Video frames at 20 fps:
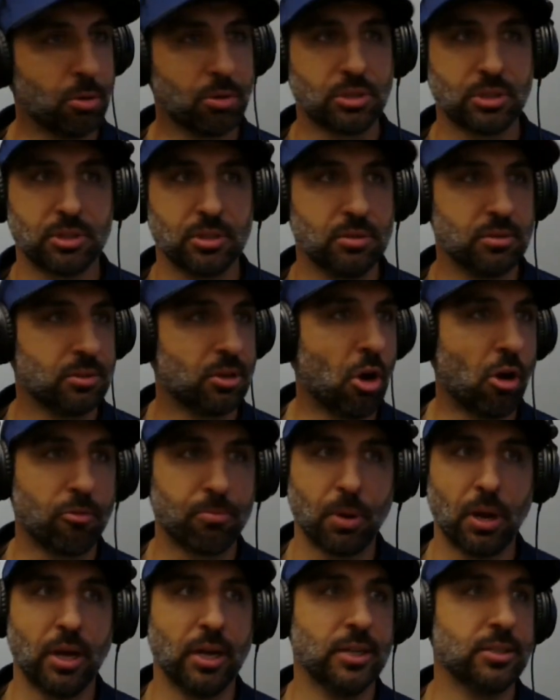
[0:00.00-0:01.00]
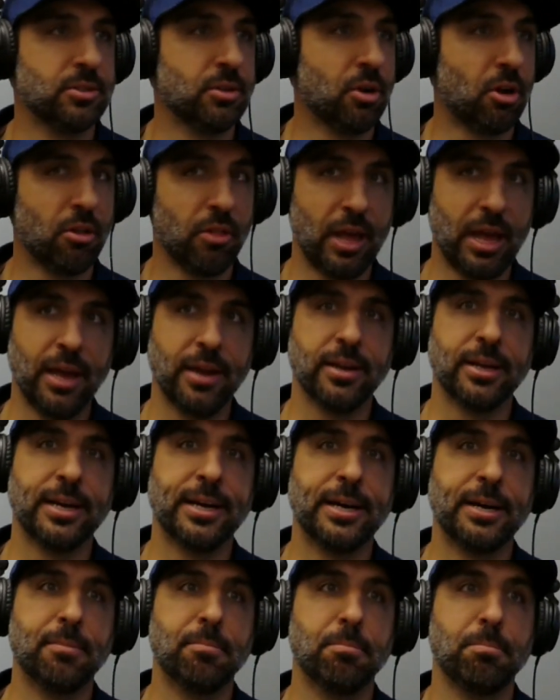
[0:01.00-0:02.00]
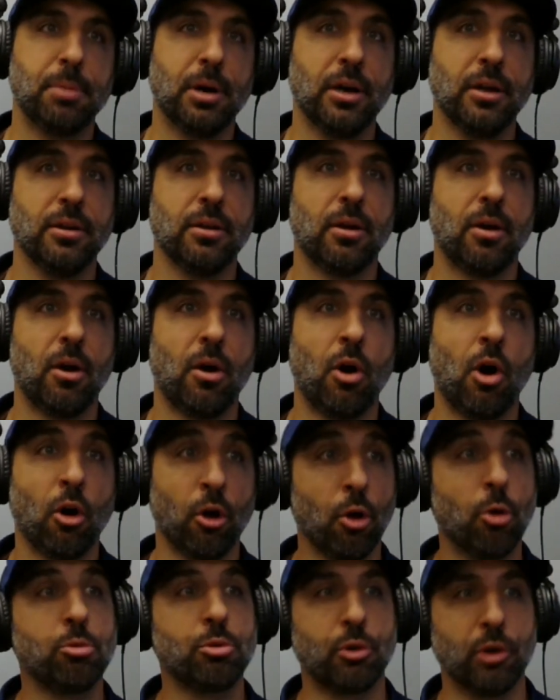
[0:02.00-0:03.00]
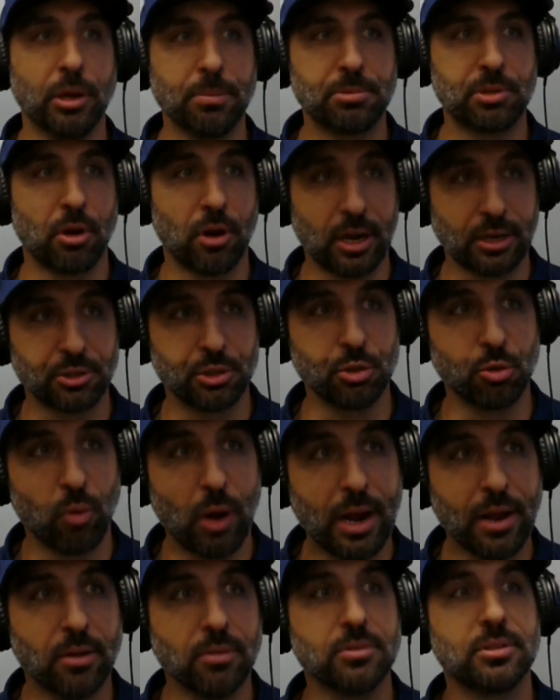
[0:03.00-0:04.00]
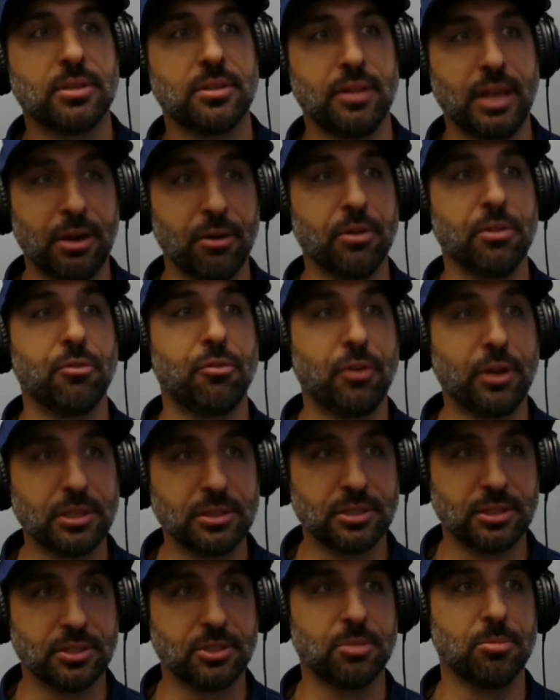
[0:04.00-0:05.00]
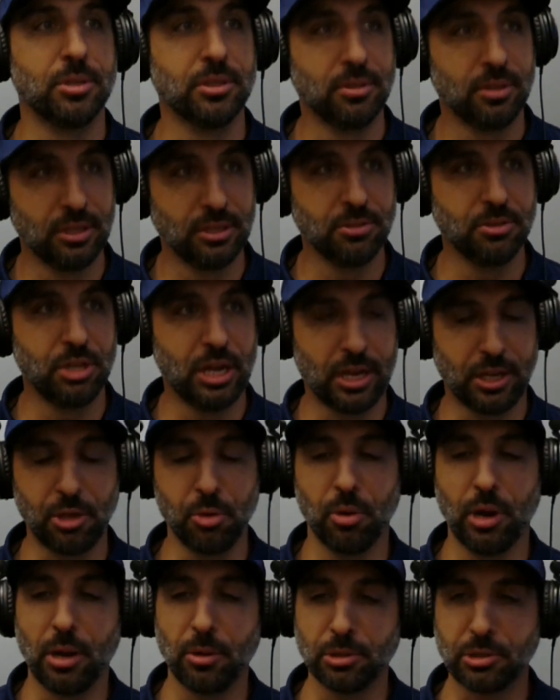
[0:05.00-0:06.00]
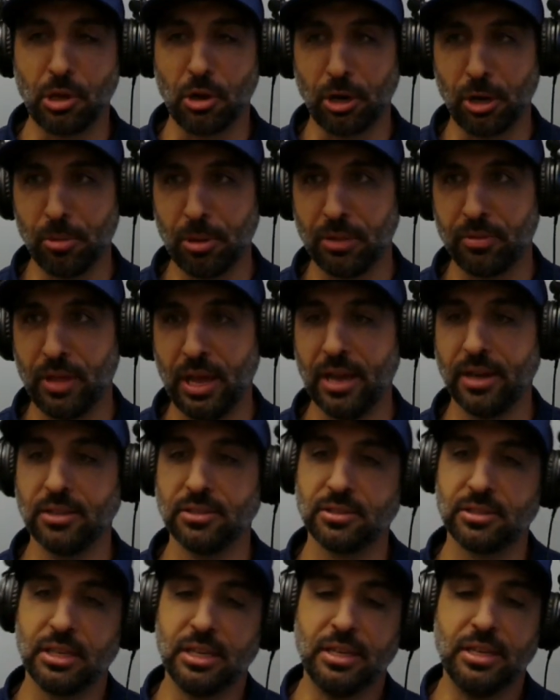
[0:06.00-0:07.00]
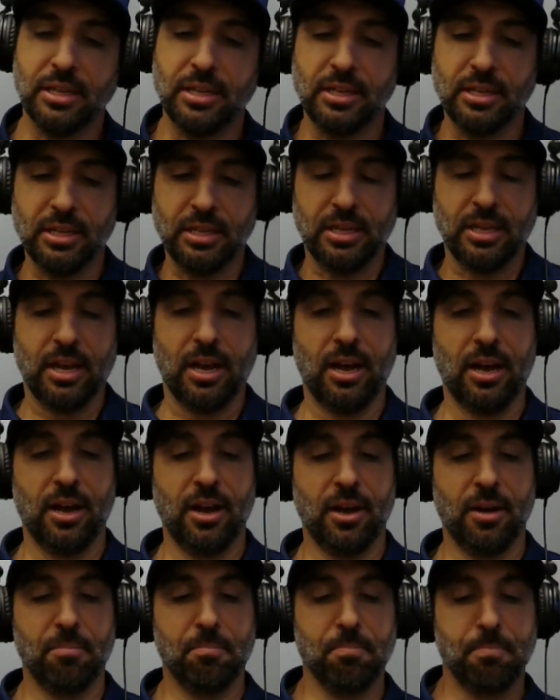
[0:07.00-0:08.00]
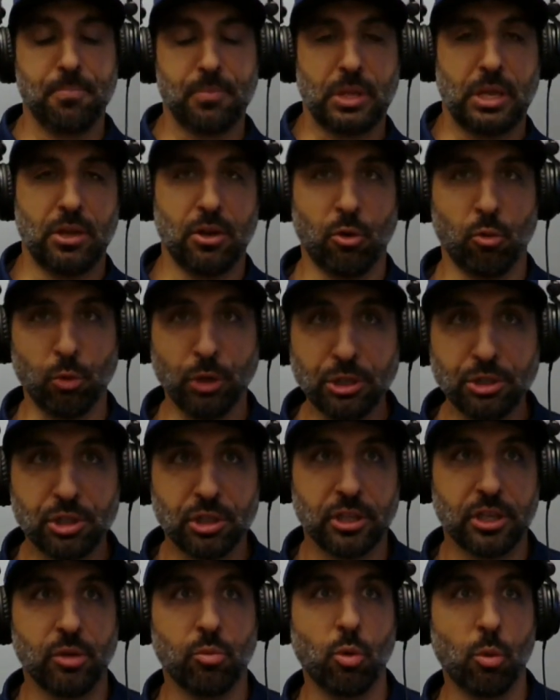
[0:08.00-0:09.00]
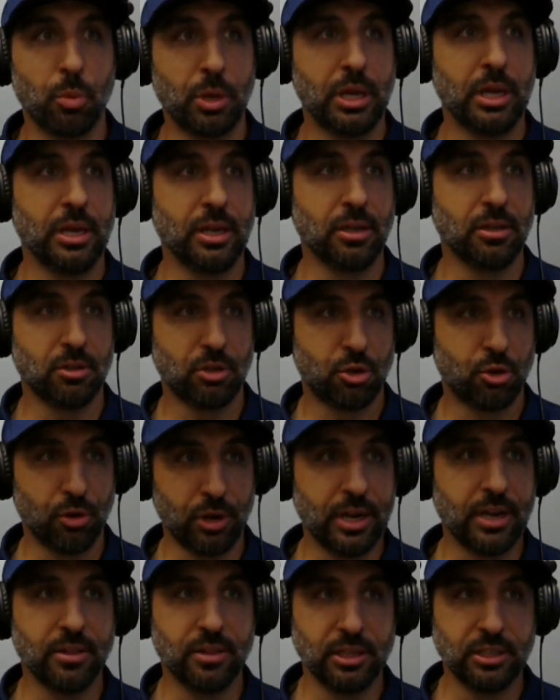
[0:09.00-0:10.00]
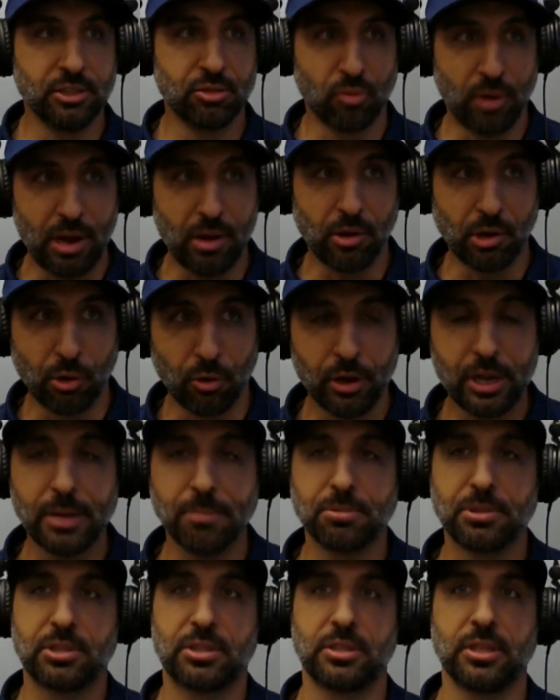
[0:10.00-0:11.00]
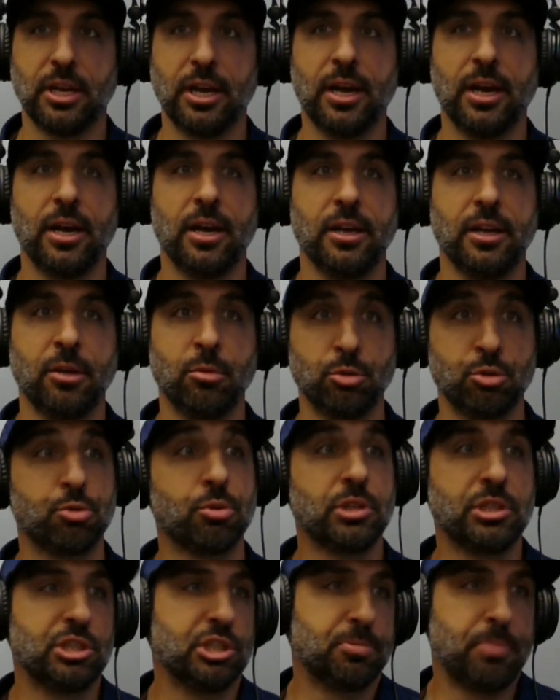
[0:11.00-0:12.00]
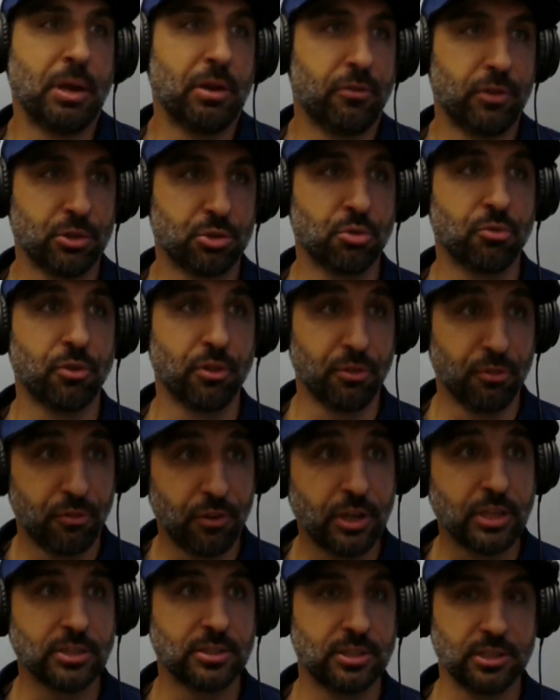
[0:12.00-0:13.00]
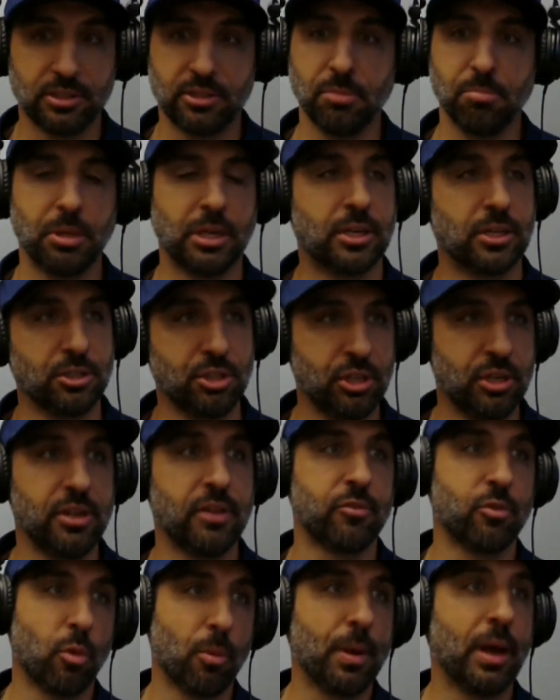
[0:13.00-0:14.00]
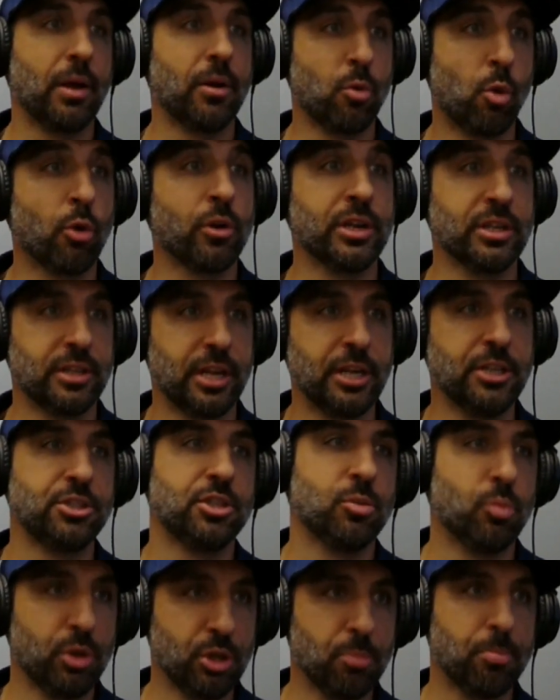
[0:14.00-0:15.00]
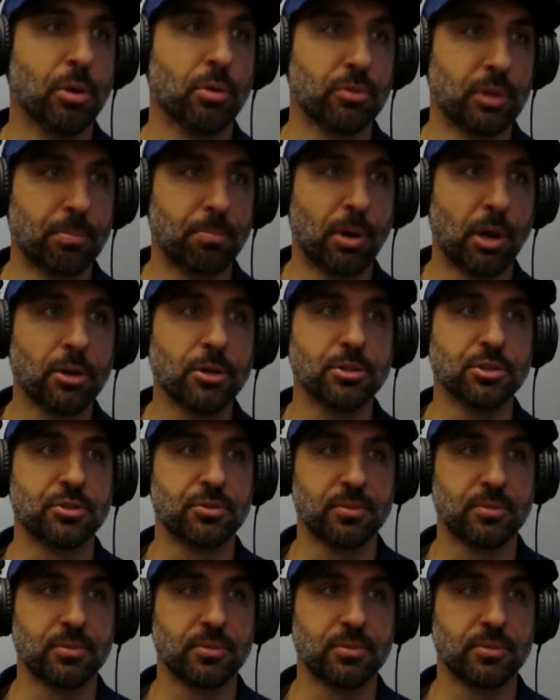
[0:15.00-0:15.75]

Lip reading: and Golf Prides and all that, but our own grips are actually round that are in the fitting system. And Jack, you and I were talking about that is originally when we created these round grips, it was really just beneficial for the fitting system because you didn't have to worry about orientation when you built the putters.